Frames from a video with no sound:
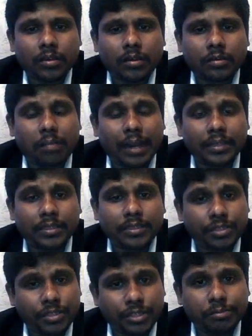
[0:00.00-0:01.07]
binary
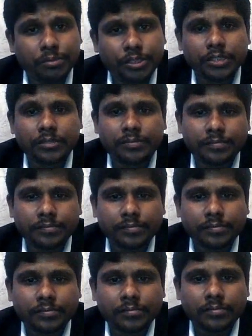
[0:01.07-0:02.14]
distribution,
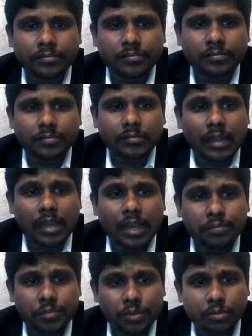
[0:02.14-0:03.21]
app
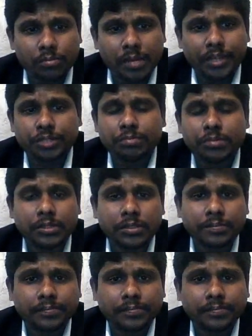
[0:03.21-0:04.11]
store management.